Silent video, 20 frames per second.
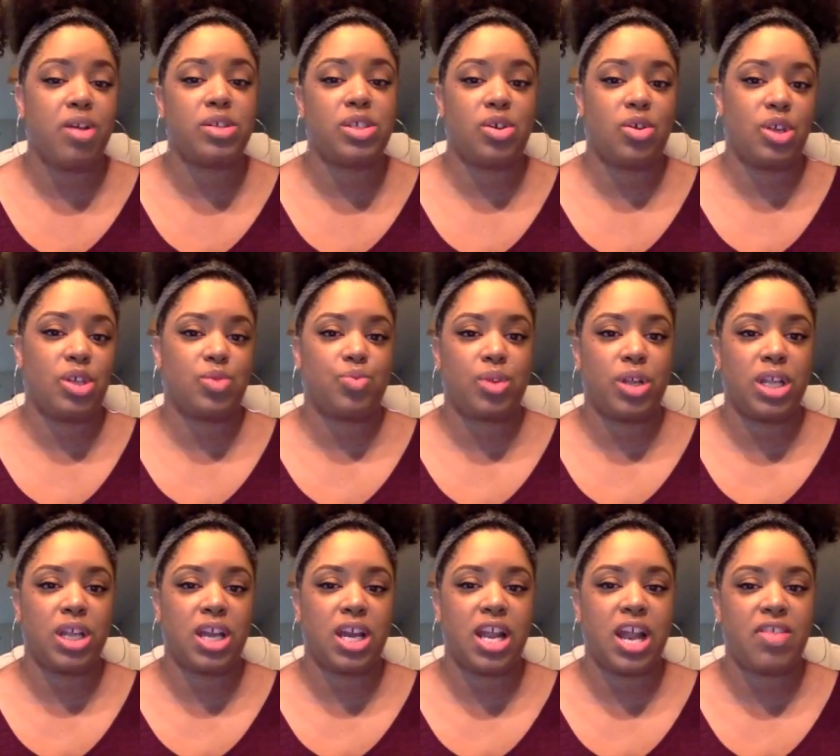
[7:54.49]
So it's really
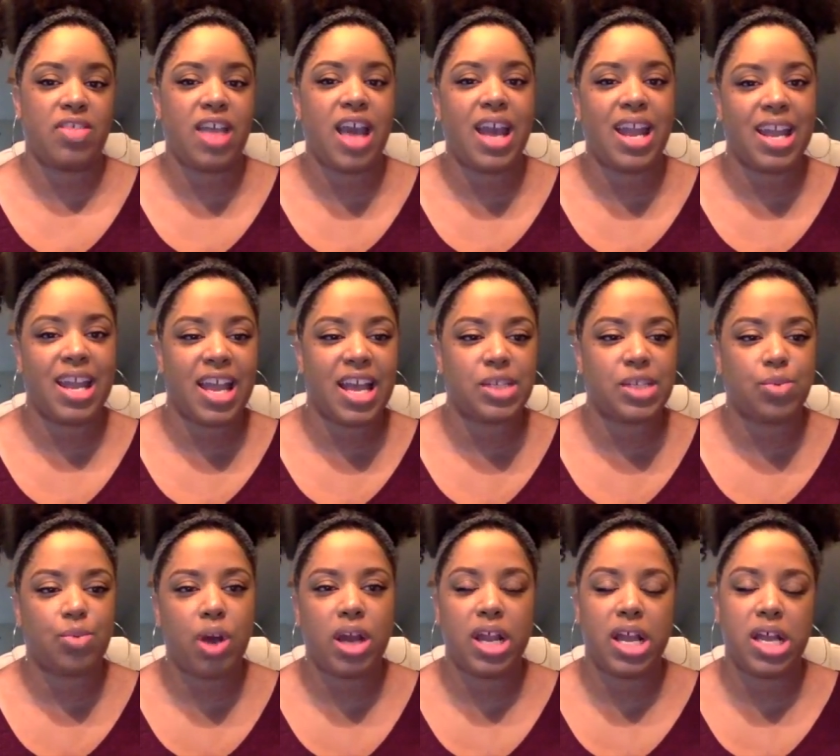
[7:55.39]
good at that. And guess
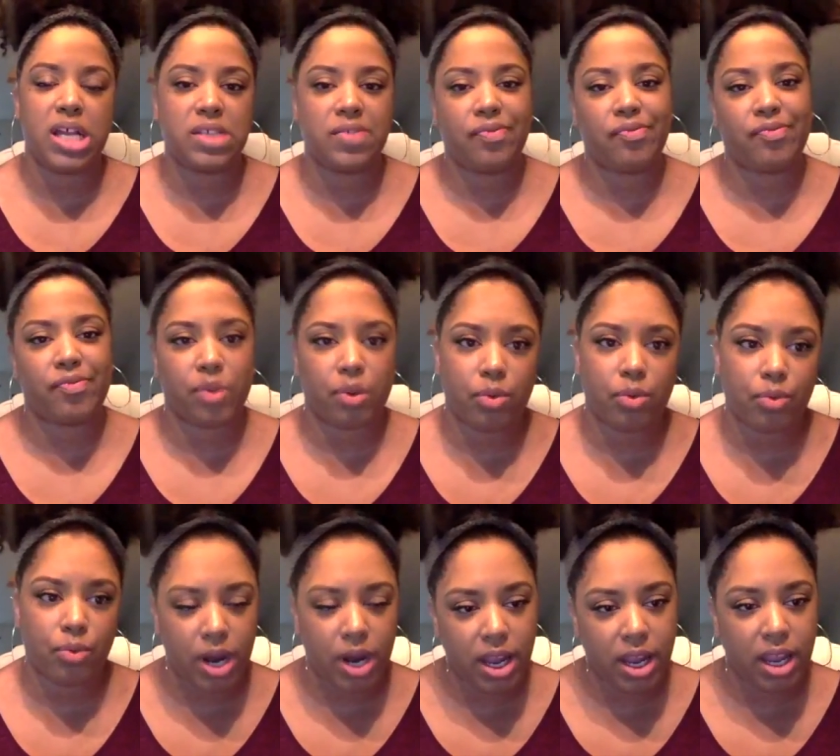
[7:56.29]
what? It's
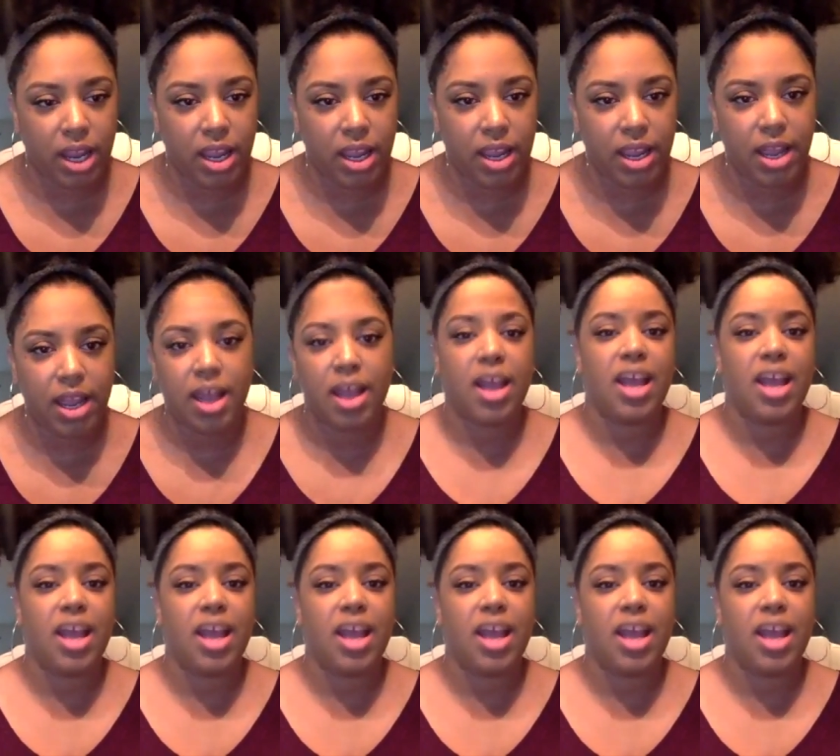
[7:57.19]
free.